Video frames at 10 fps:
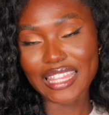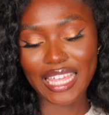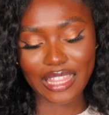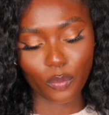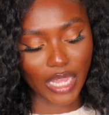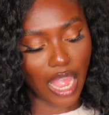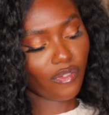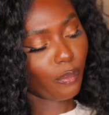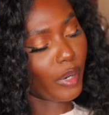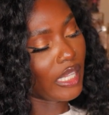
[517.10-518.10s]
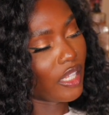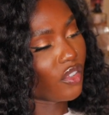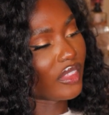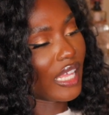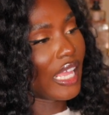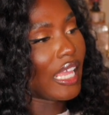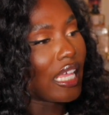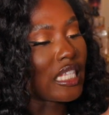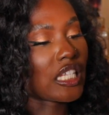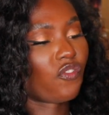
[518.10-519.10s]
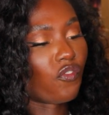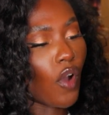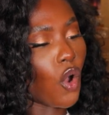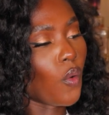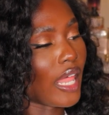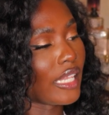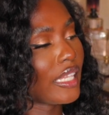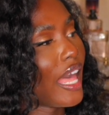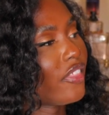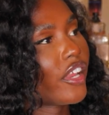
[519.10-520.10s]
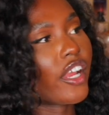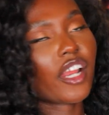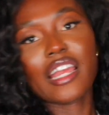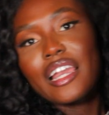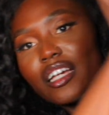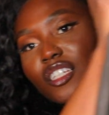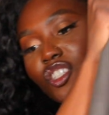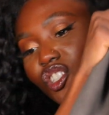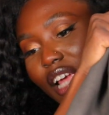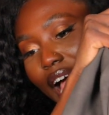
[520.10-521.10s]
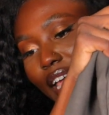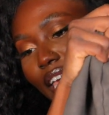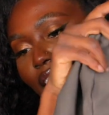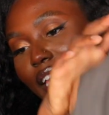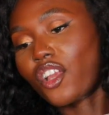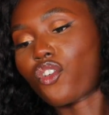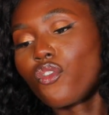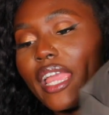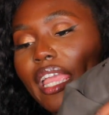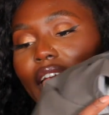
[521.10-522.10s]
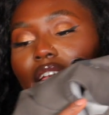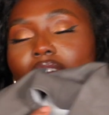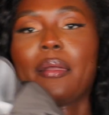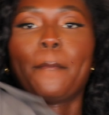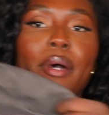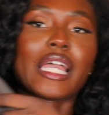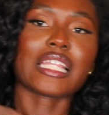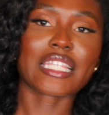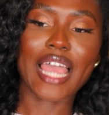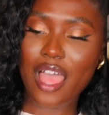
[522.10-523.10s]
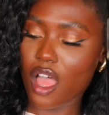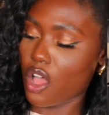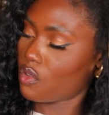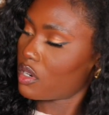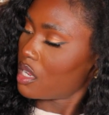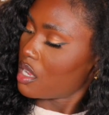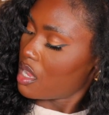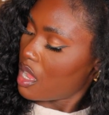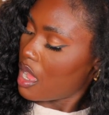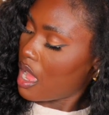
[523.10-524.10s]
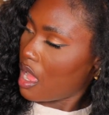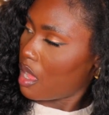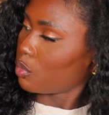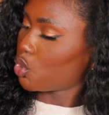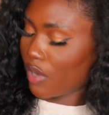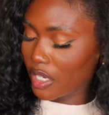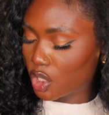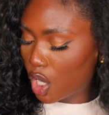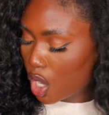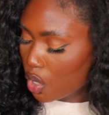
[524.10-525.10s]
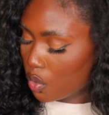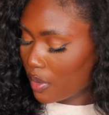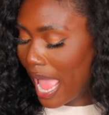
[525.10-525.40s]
thing that we got from Pretty Little Thing is this faux leather jacket, like gray button down trench coat.